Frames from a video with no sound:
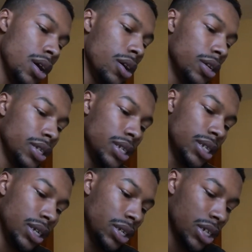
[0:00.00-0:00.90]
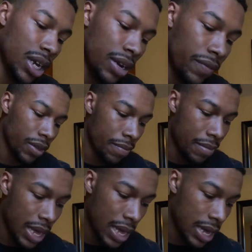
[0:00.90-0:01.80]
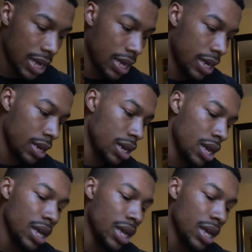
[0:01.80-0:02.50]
RTC chain command,